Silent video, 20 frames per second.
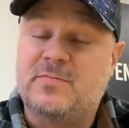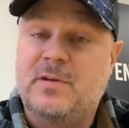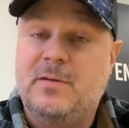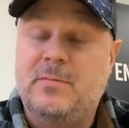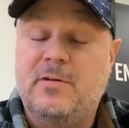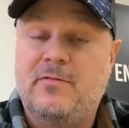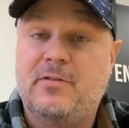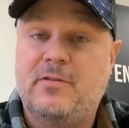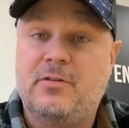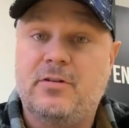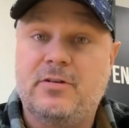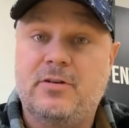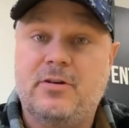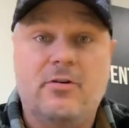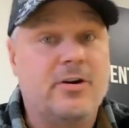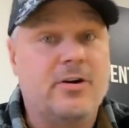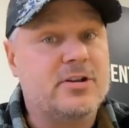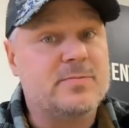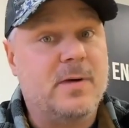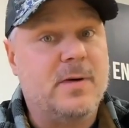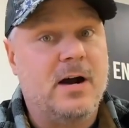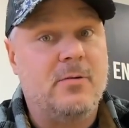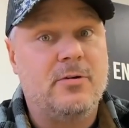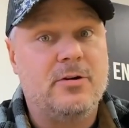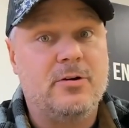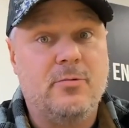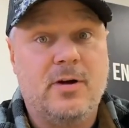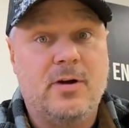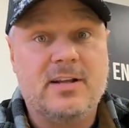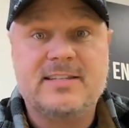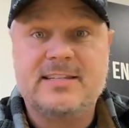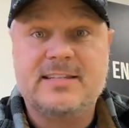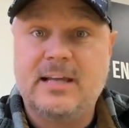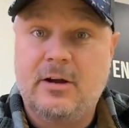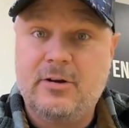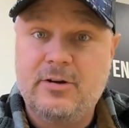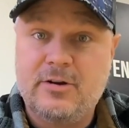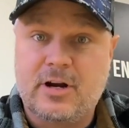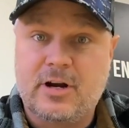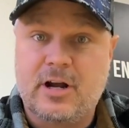Maybe if you're, you're at a spot where you want to
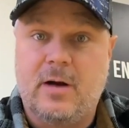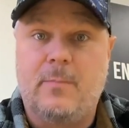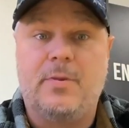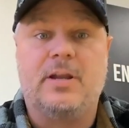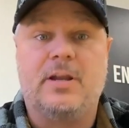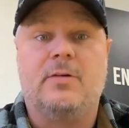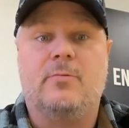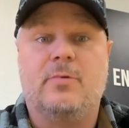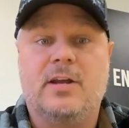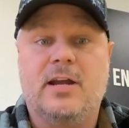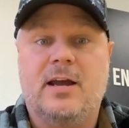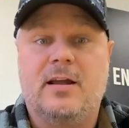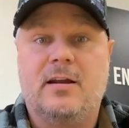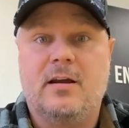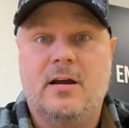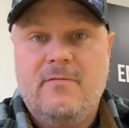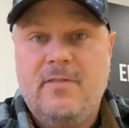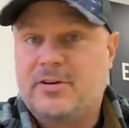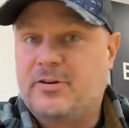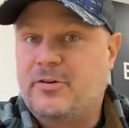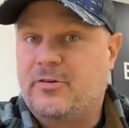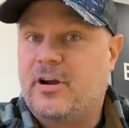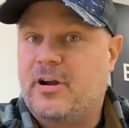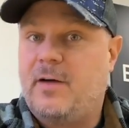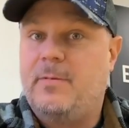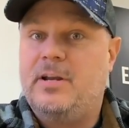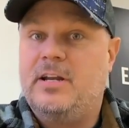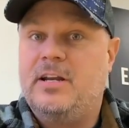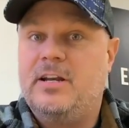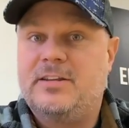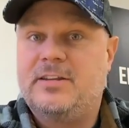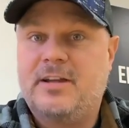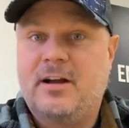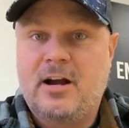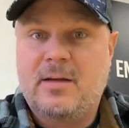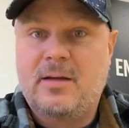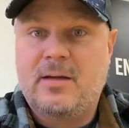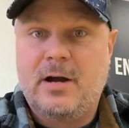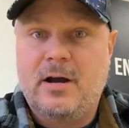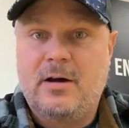sell your company, we got Victor coming in to
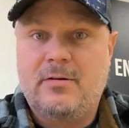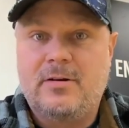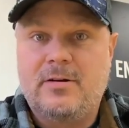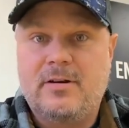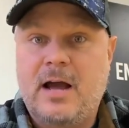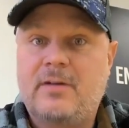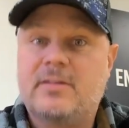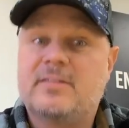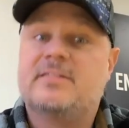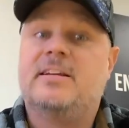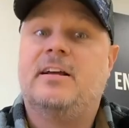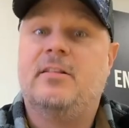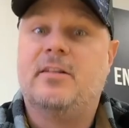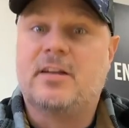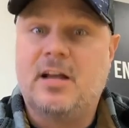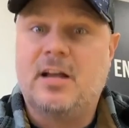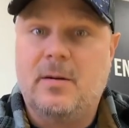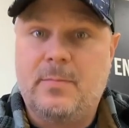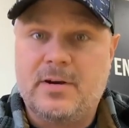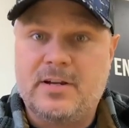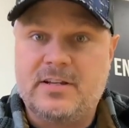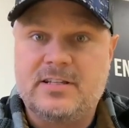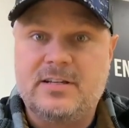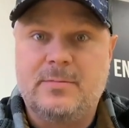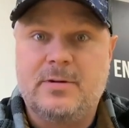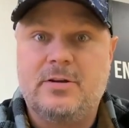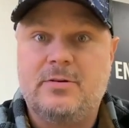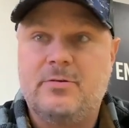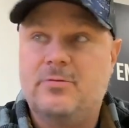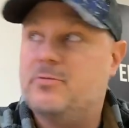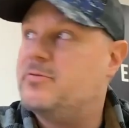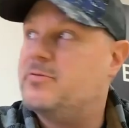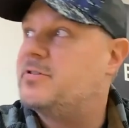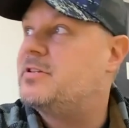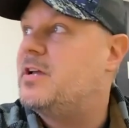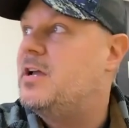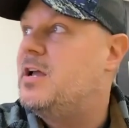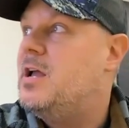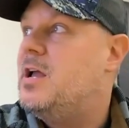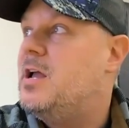talk about how to sell a company, somebody who's